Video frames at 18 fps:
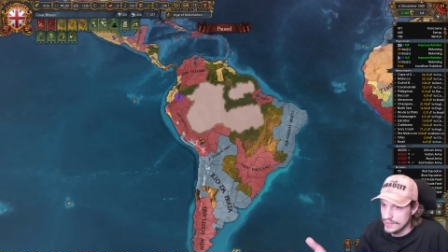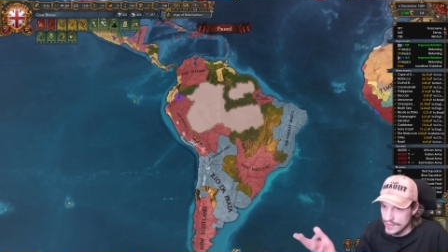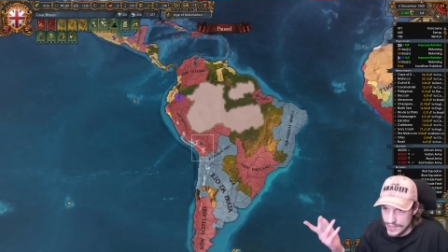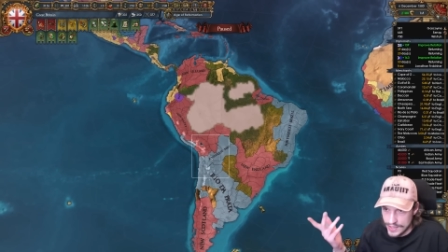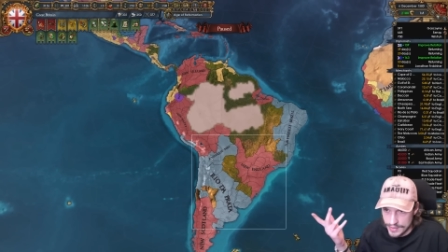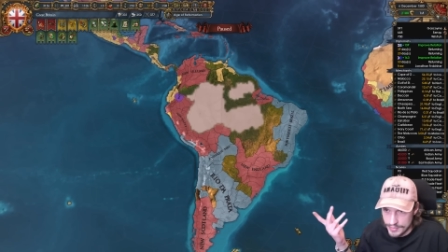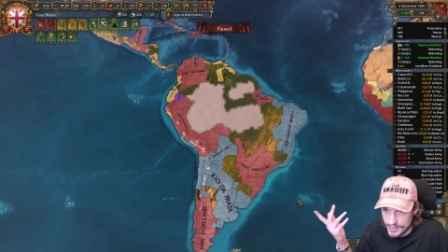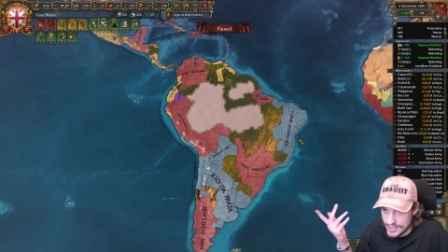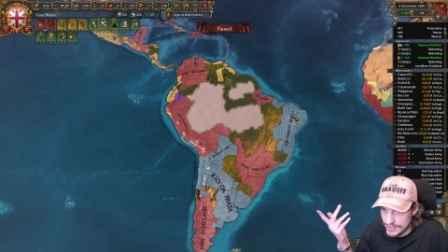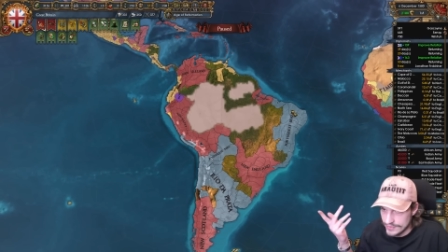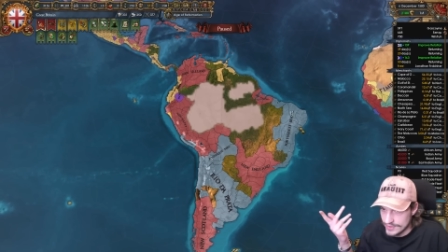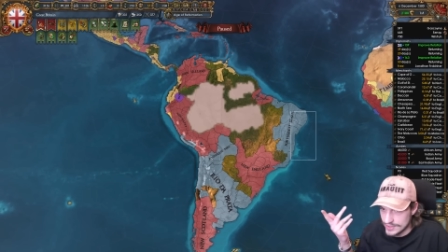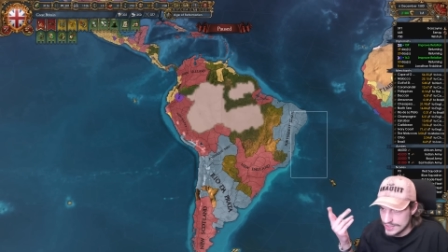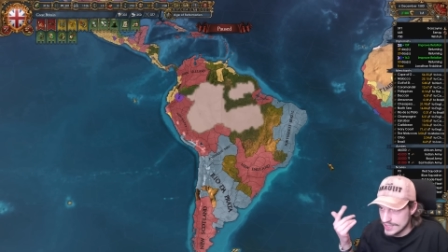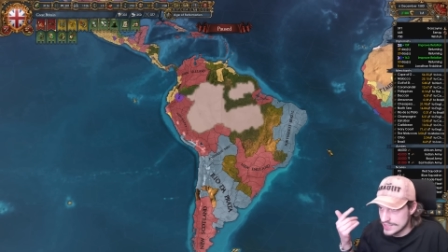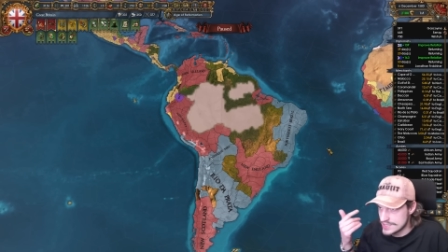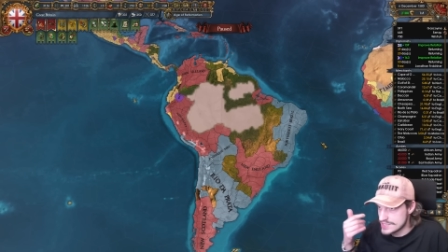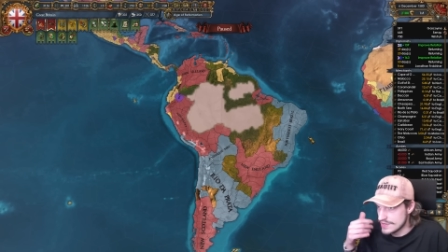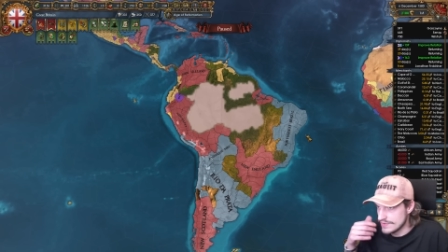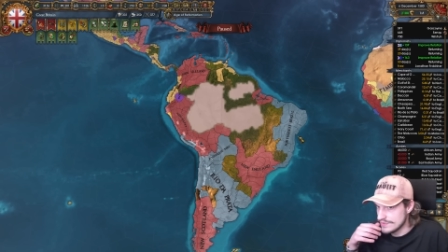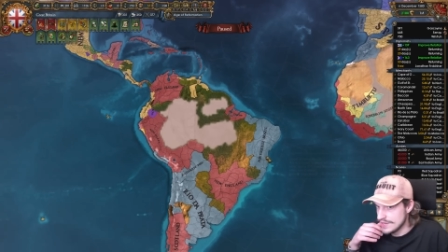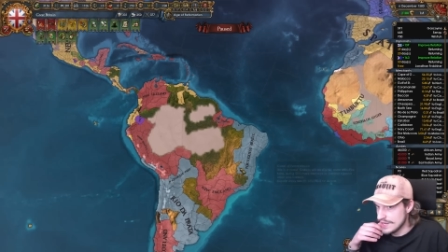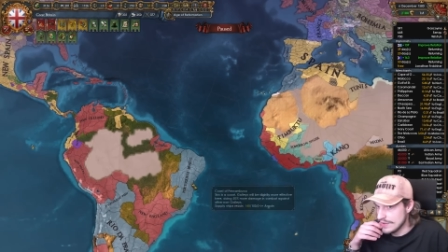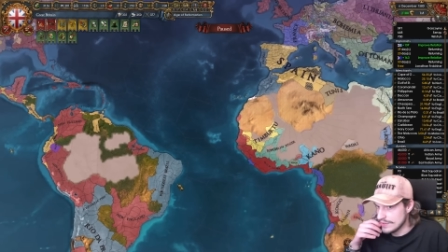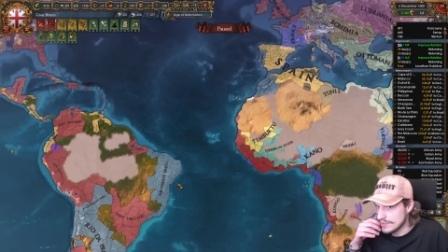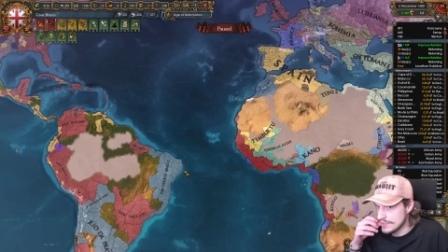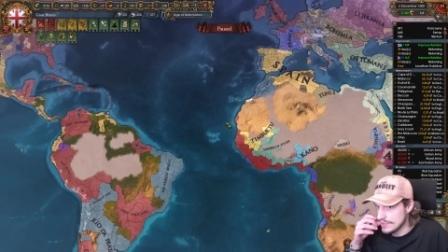And I might even take stuff
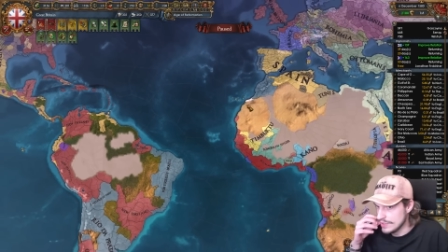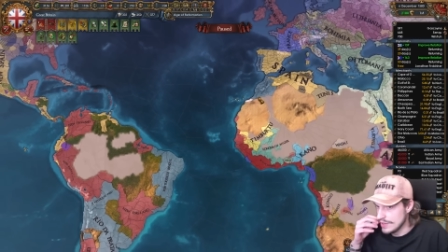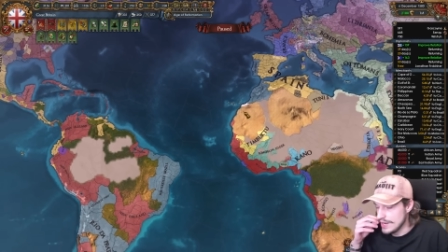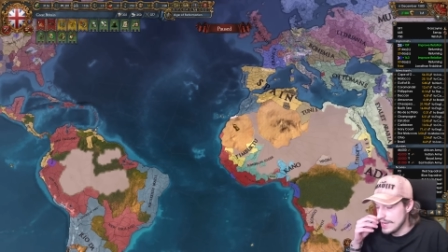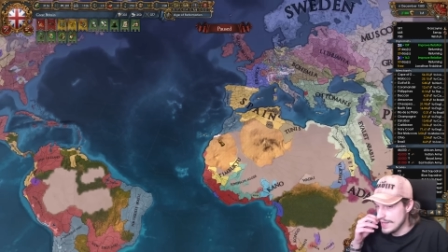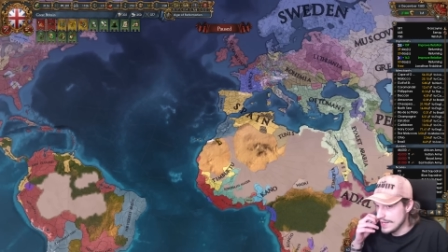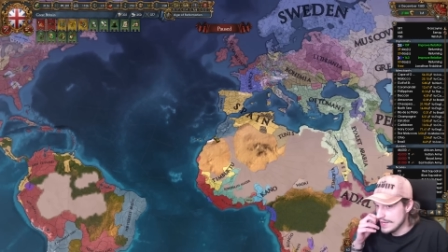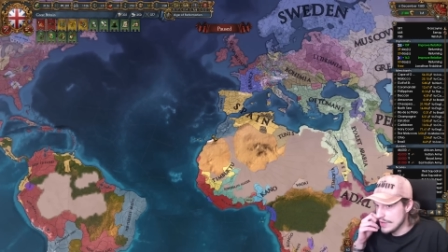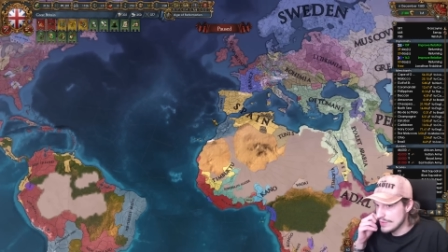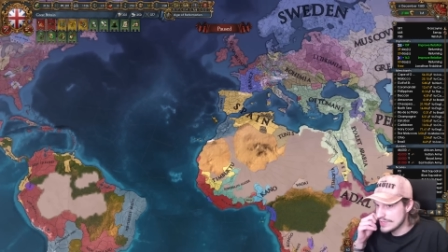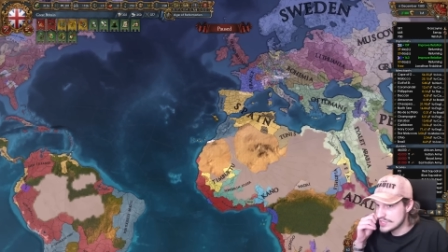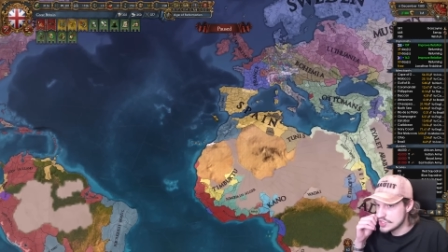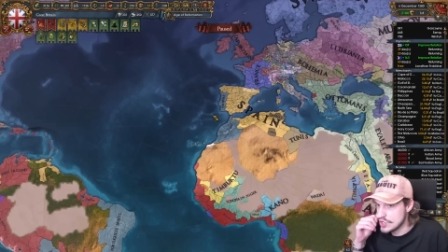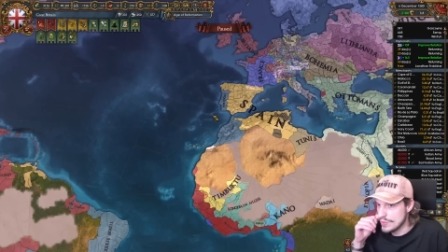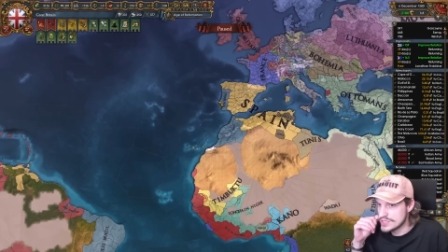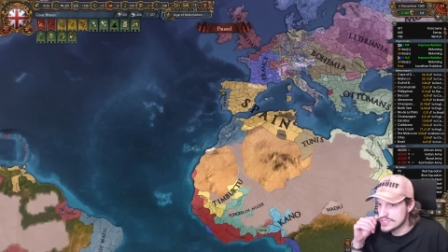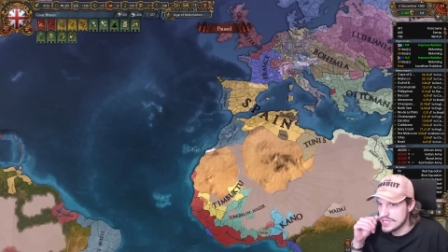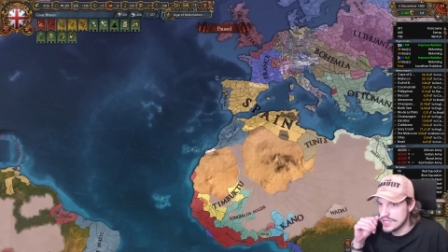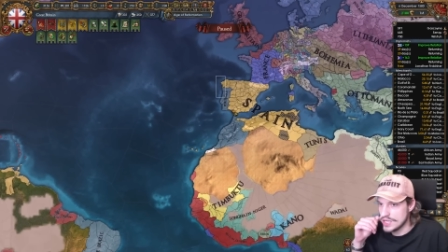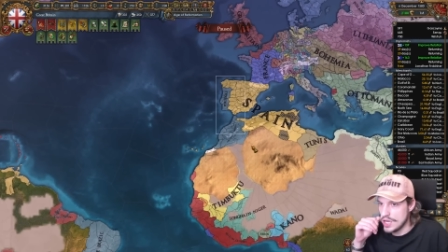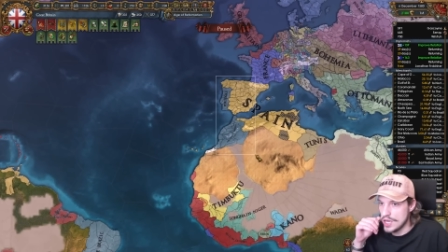down here. I know it's always like,